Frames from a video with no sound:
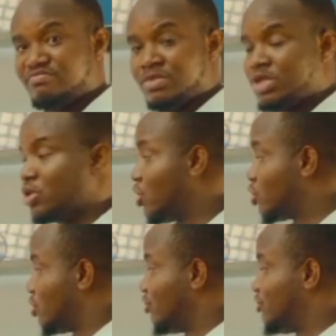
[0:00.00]
the
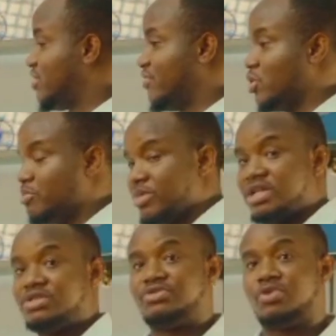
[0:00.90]
cost of
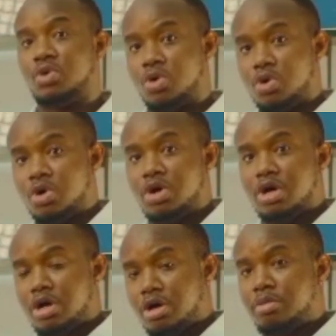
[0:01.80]
development for
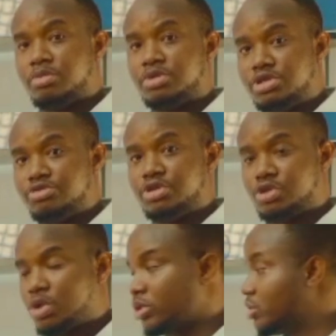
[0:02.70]
the
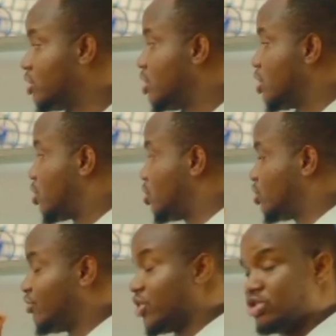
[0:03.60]
resort,
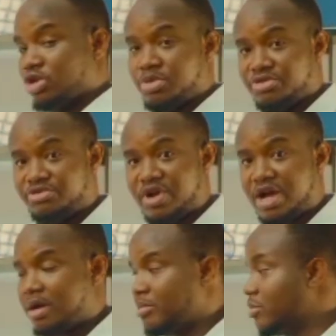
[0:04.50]
cost of setting up your
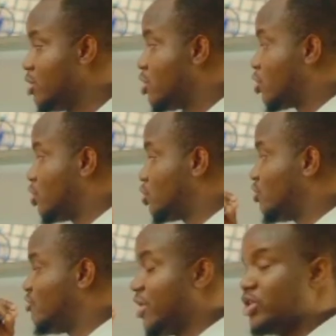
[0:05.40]
farm, cost
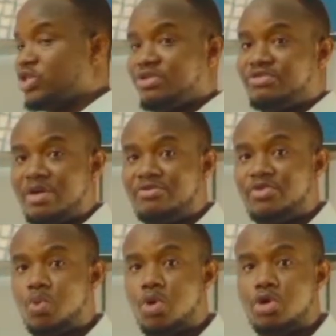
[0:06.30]
of managing your farm
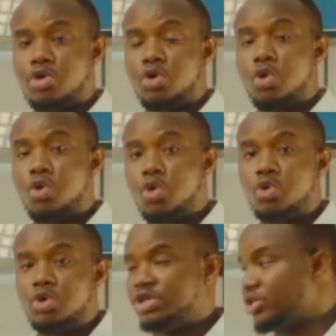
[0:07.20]
for 1
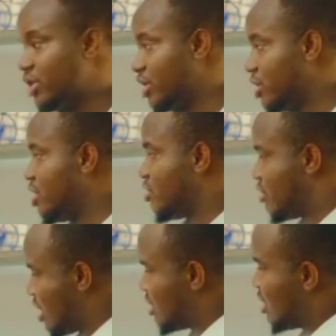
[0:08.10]
whole year,
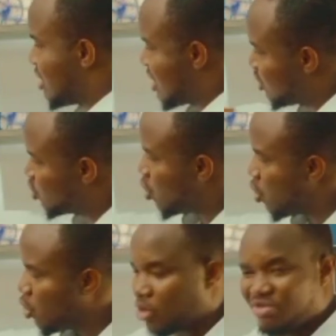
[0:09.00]
right? That is
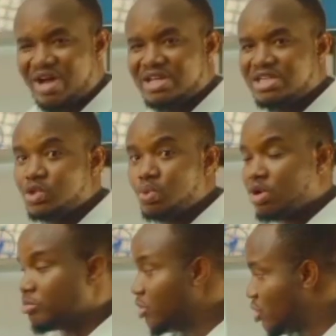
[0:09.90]
all covered in this
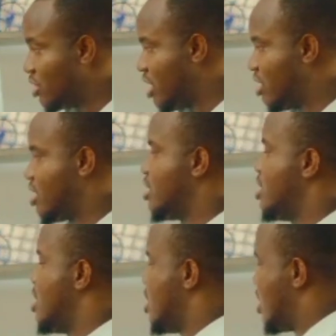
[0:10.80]
1 million naira.
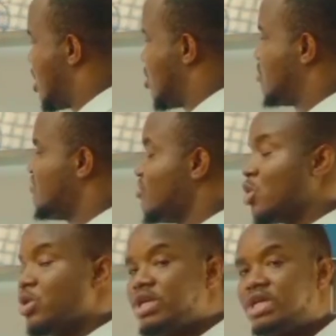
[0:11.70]
Now,
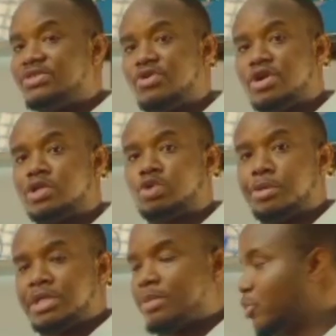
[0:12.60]
on each 400
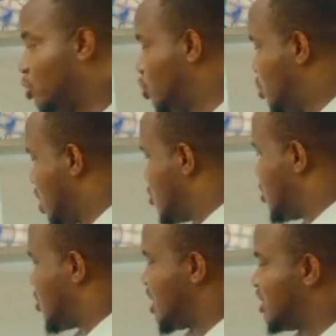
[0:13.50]
square meter plot, we are going
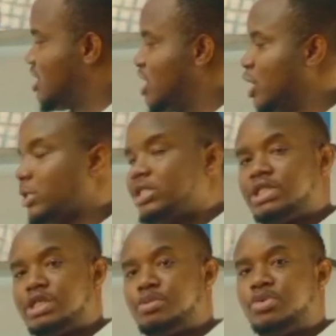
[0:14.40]
to be planting
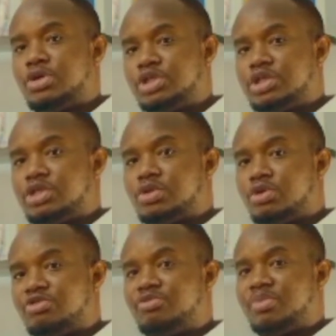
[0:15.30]
80 bunches
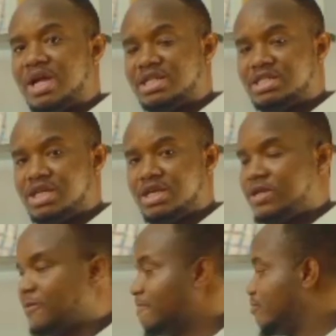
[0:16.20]
of
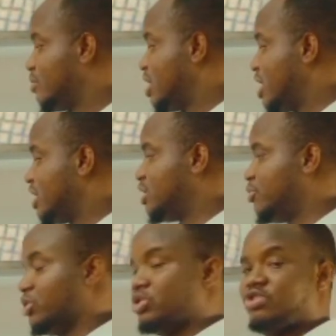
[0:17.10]
plantain. 80
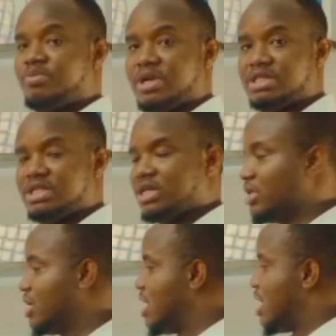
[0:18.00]
bunches of
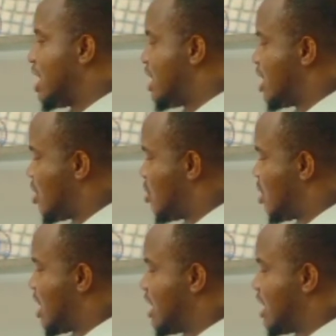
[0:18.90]
plantain. And now,